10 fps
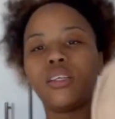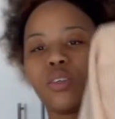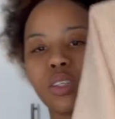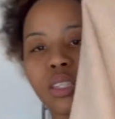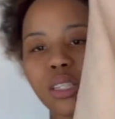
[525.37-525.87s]

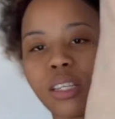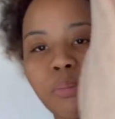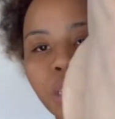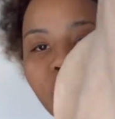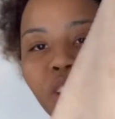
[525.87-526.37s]
you can see the
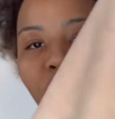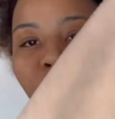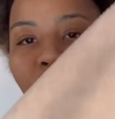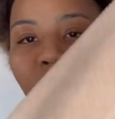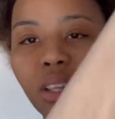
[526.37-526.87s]

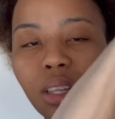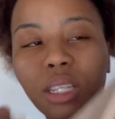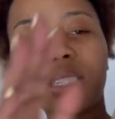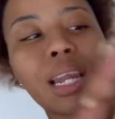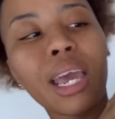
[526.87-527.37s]
material
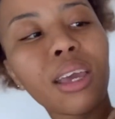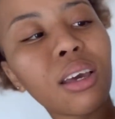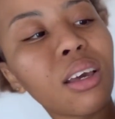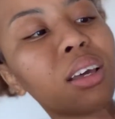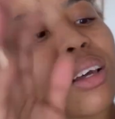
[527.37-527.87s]
it's like
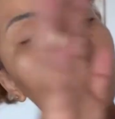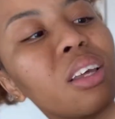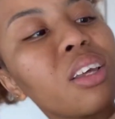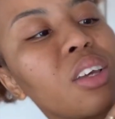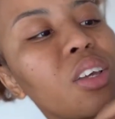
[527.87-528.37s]

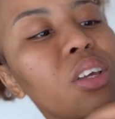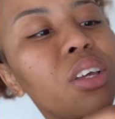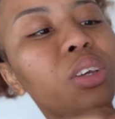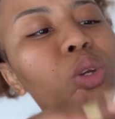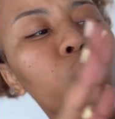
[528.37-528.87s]

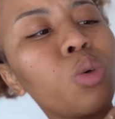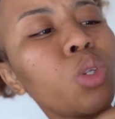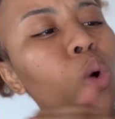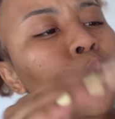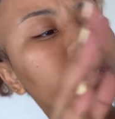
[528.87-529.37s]
you know those
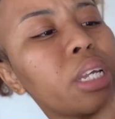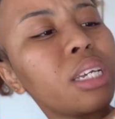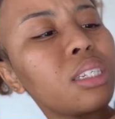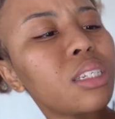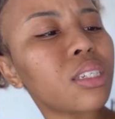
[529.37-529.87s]
old
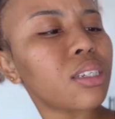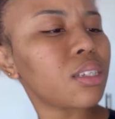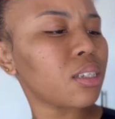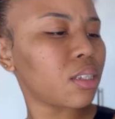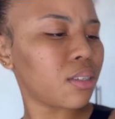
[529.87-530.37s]
days
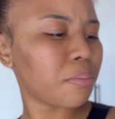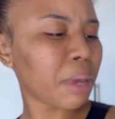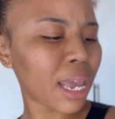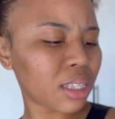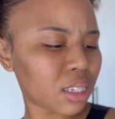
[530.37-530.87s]

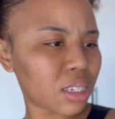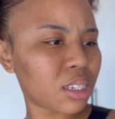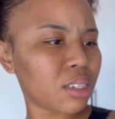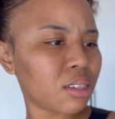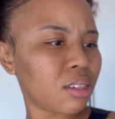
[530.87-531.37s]
pants
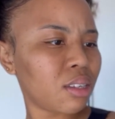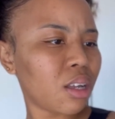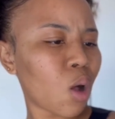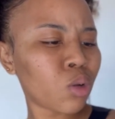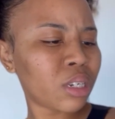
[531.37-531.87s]

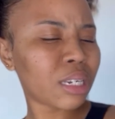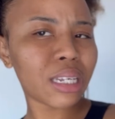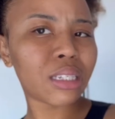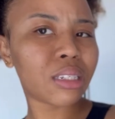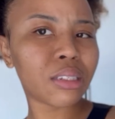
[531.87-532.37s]
olden
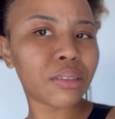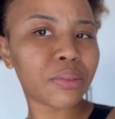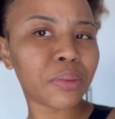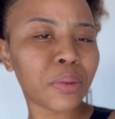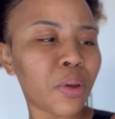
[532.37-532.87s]
days
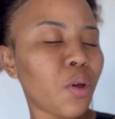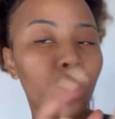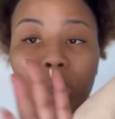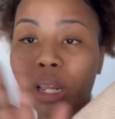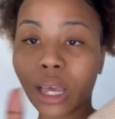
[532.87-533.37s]

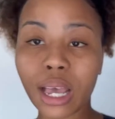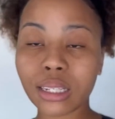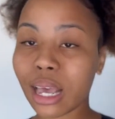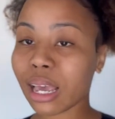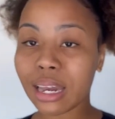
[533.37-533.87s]
wait guys
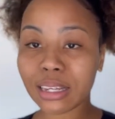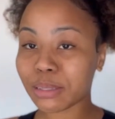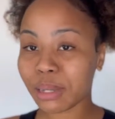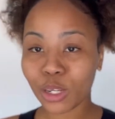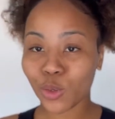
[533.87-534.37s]
I can't
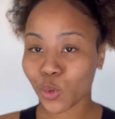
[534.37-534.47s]
explain it you